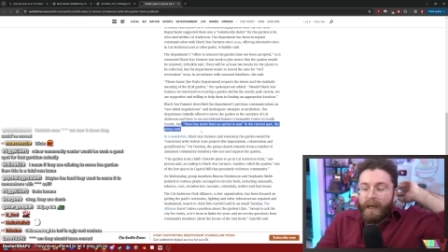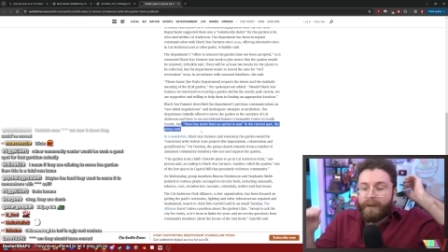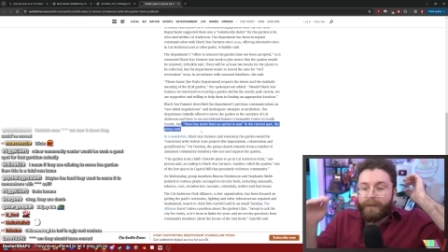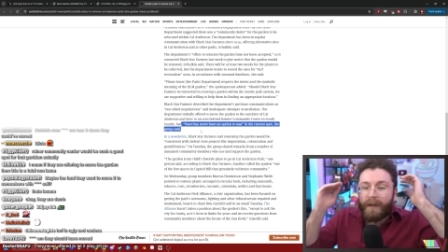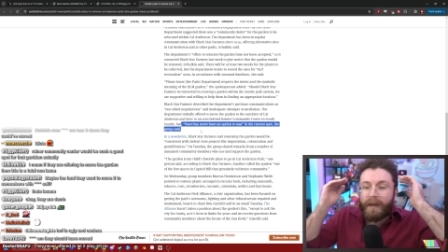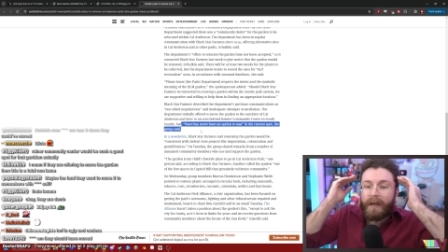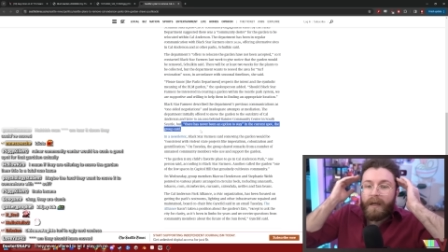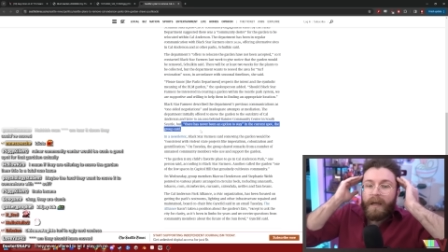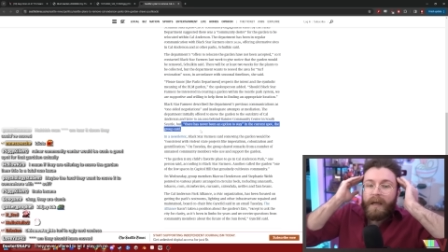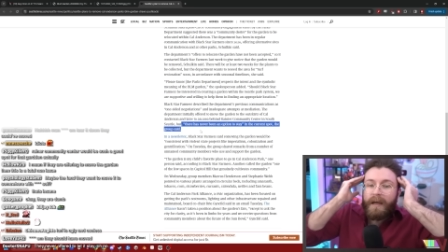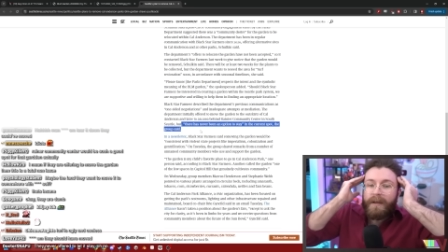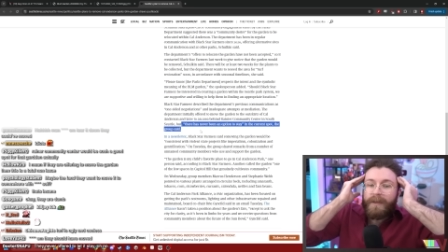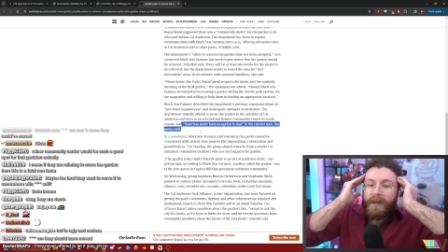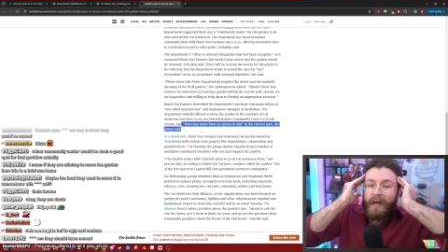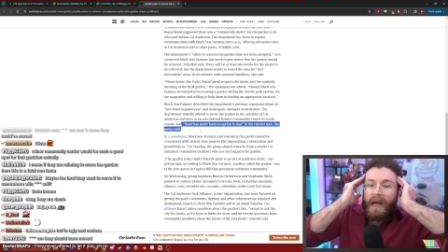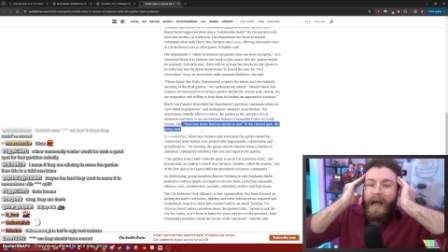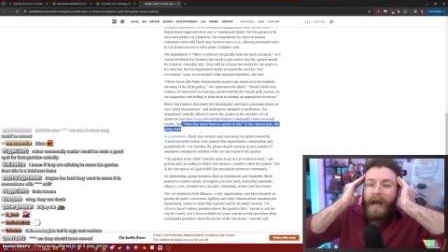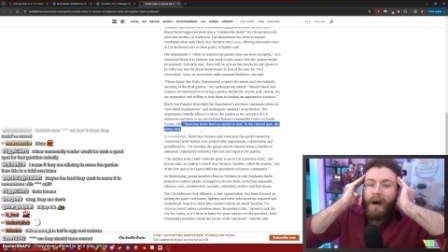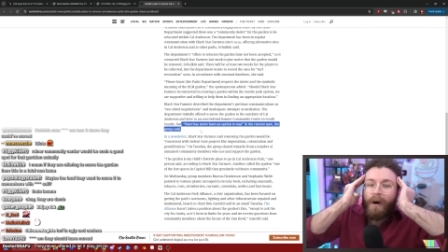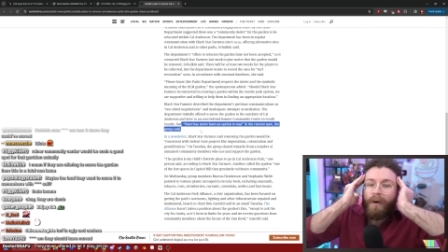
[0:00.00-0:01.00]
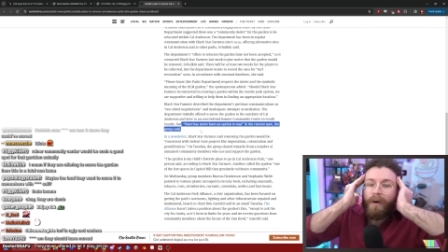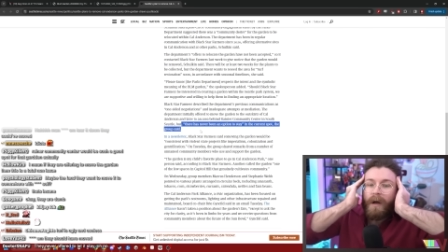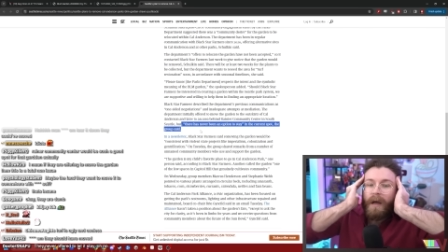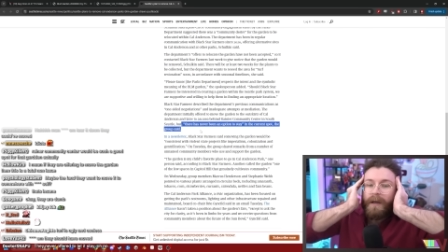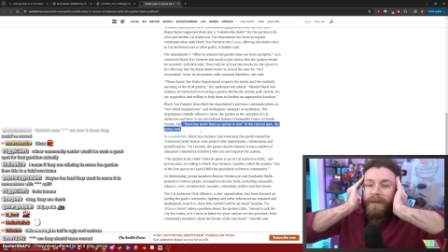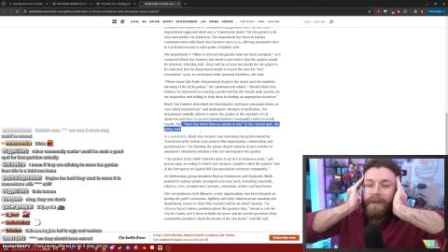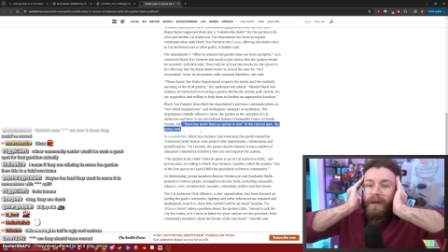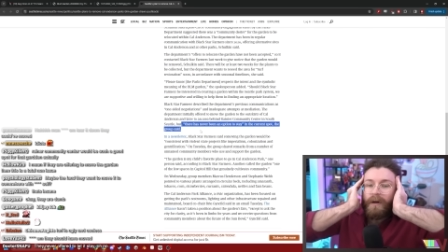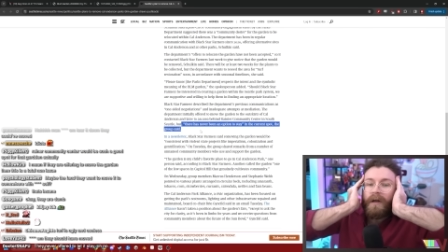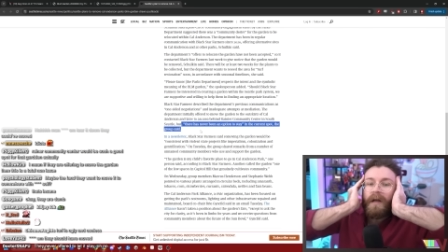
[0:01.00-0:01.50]
Then
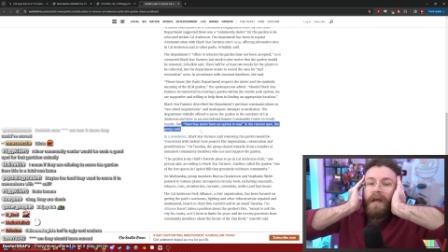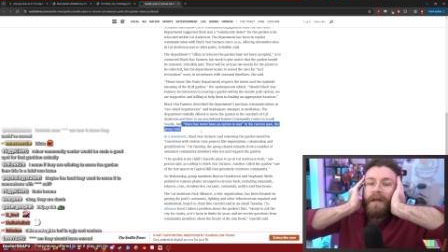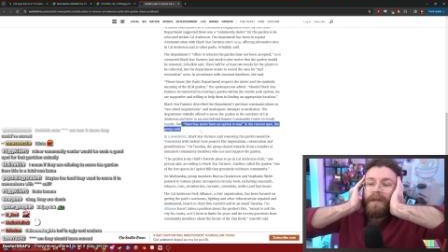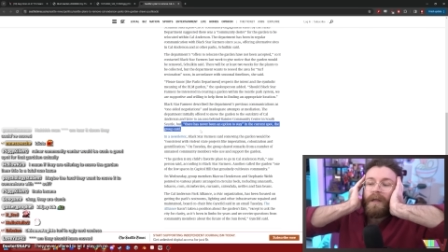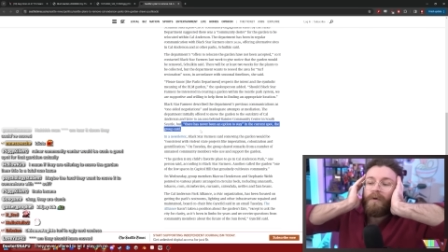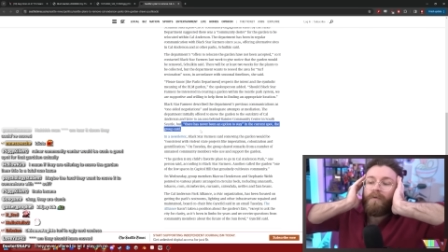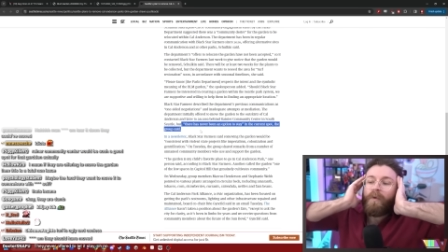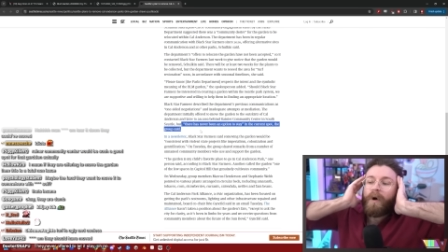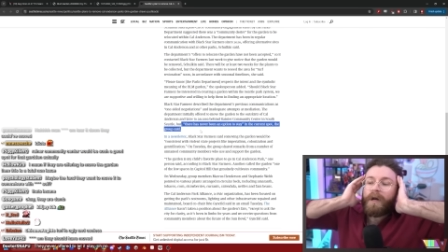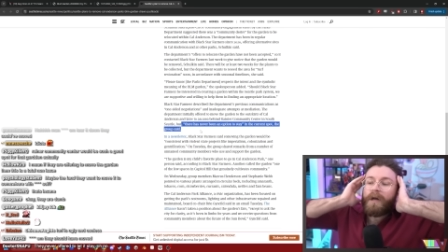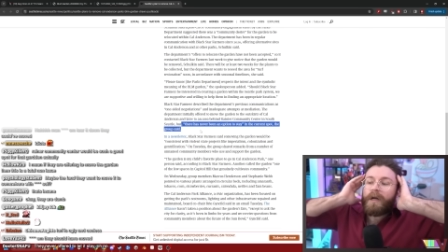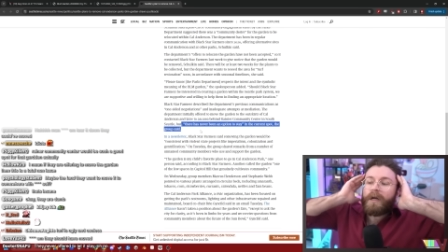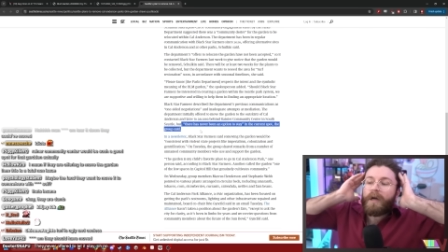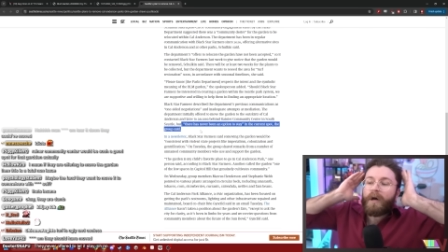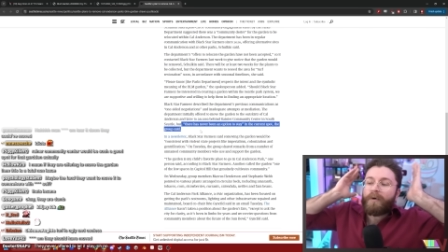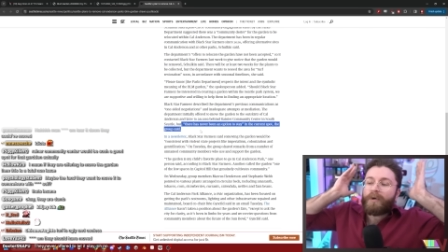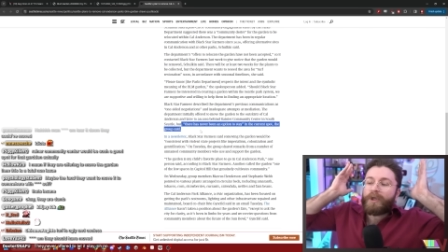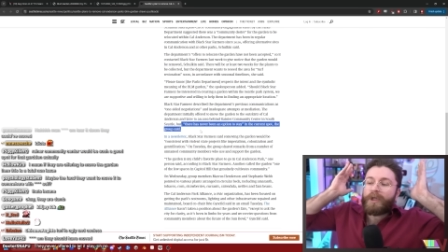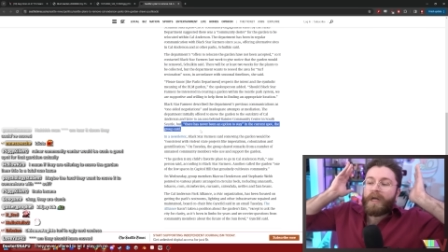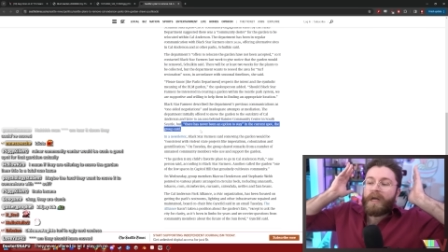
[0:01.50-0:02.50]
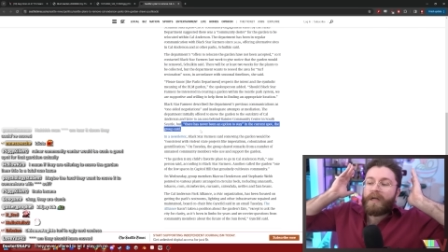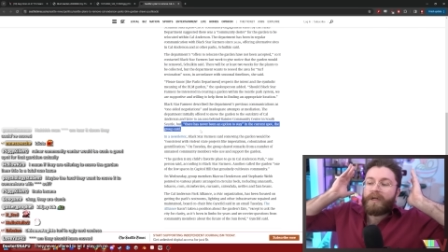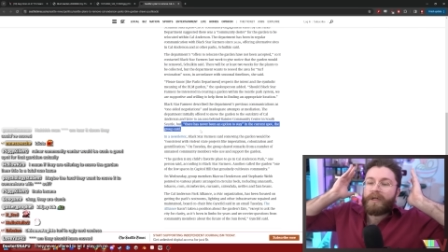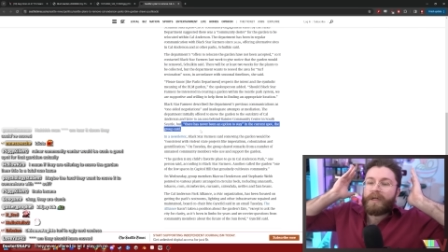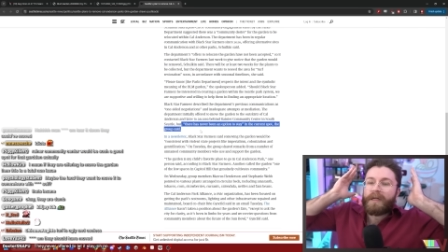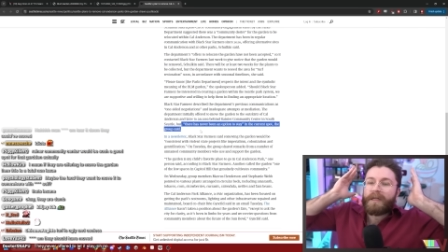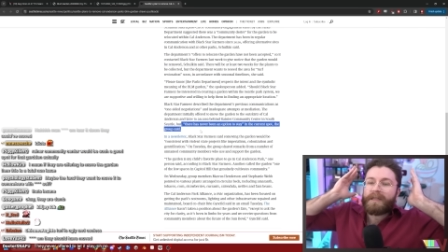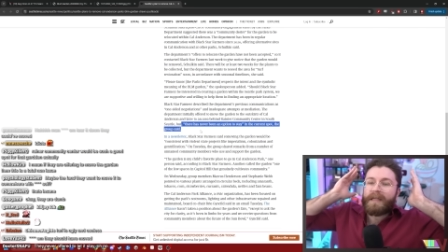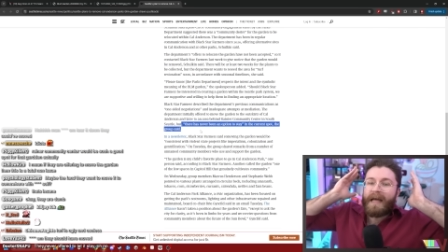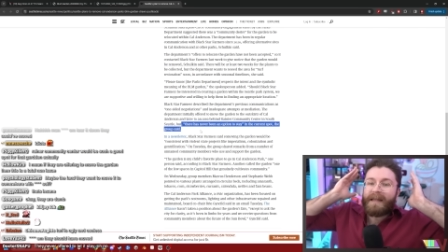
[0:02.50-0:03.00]
what
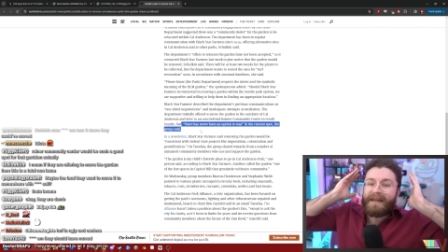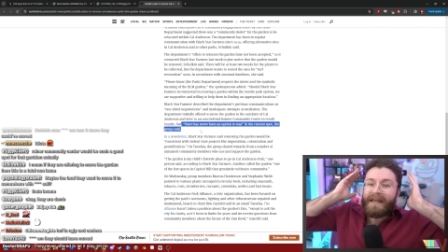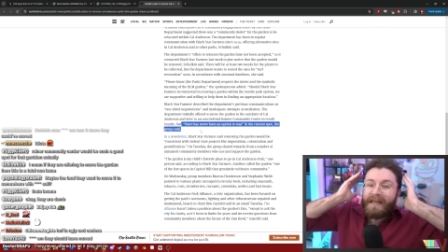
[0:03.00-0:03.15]
negotiation is that?